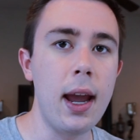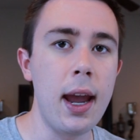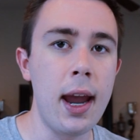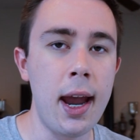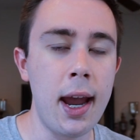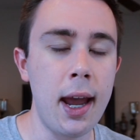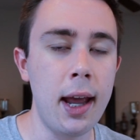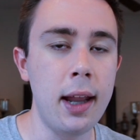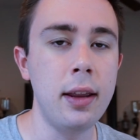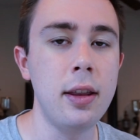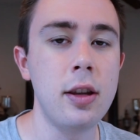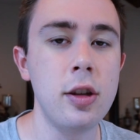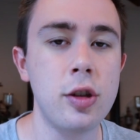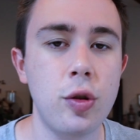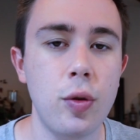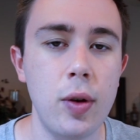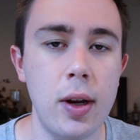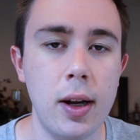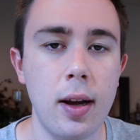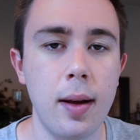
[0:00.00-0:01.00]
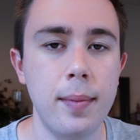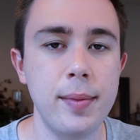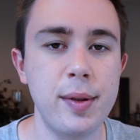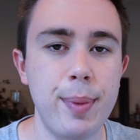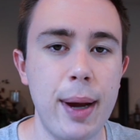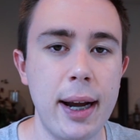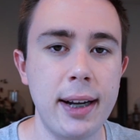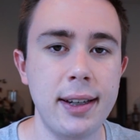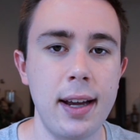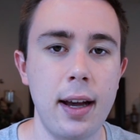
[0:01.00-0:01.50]
and the screen comes
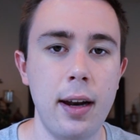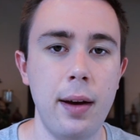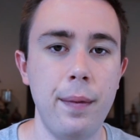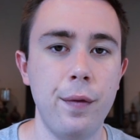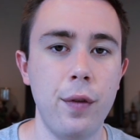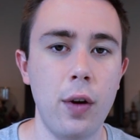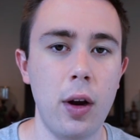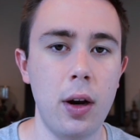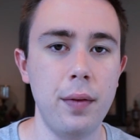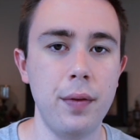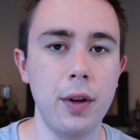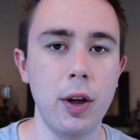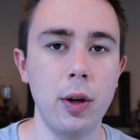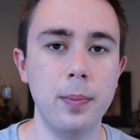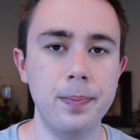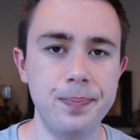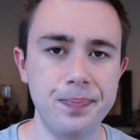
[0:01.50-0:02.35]
back down in front of you.